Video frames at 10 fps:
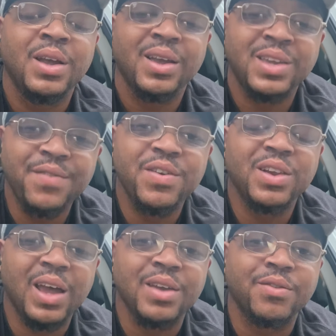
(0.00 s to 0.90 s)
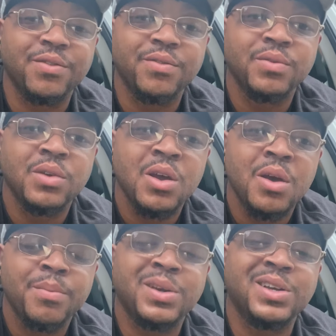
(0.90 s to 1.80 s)
Give your life.
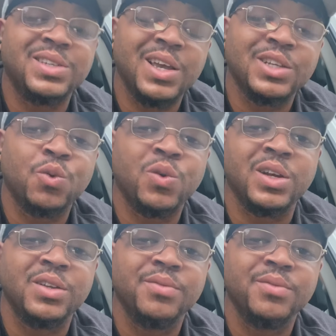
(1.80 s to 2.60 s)
Because guess what?